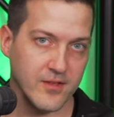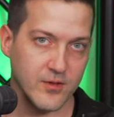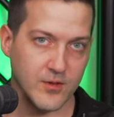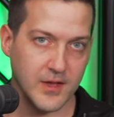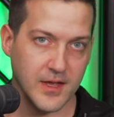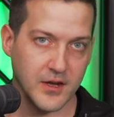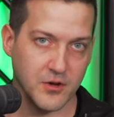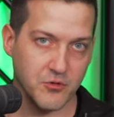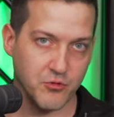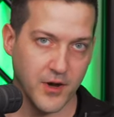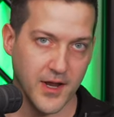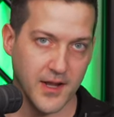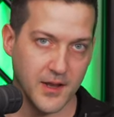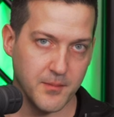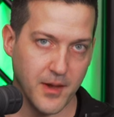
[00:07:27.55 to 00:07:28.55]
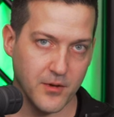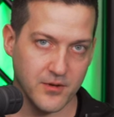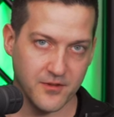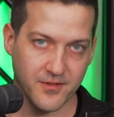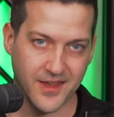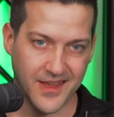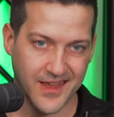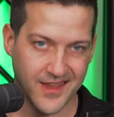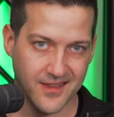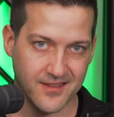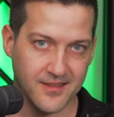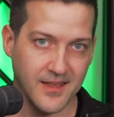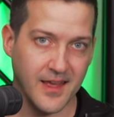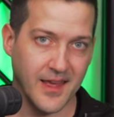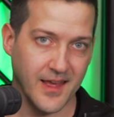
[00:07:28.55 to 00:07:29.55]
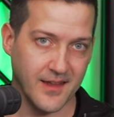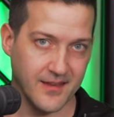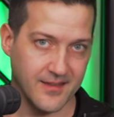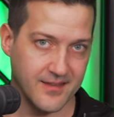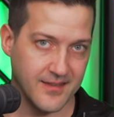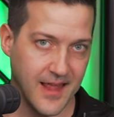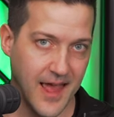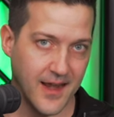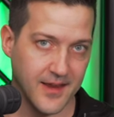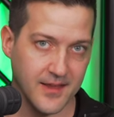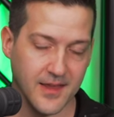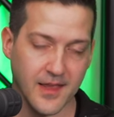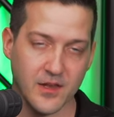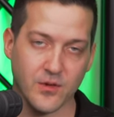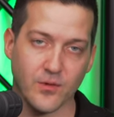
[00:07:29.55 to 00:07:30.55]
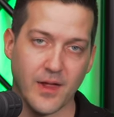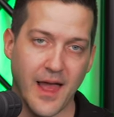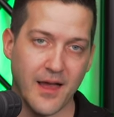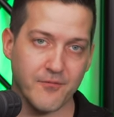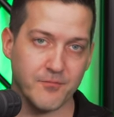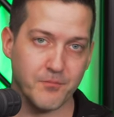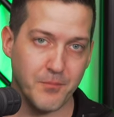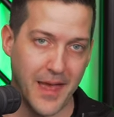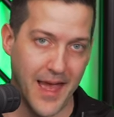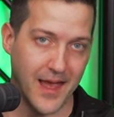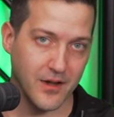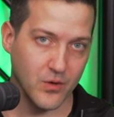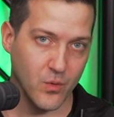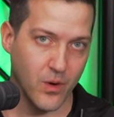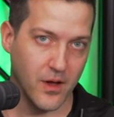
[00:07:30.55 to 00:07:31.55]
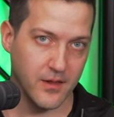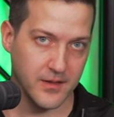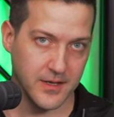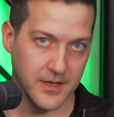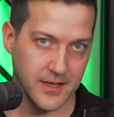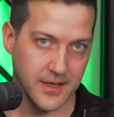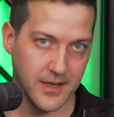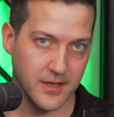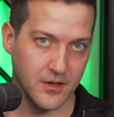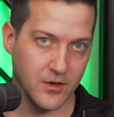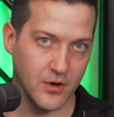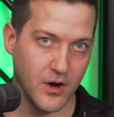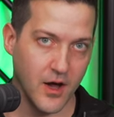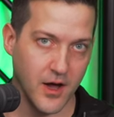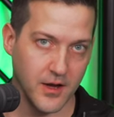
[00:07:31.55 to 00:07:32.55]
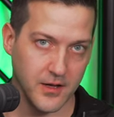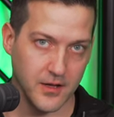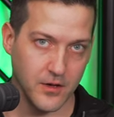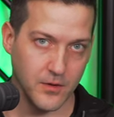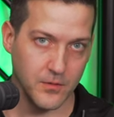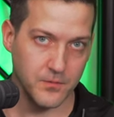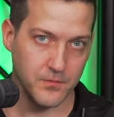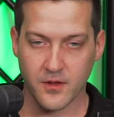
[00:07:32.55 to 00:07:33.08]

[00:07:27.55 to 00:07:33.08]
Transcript: that you get a great amount of hiss and static, and you will have bad quality in your audio.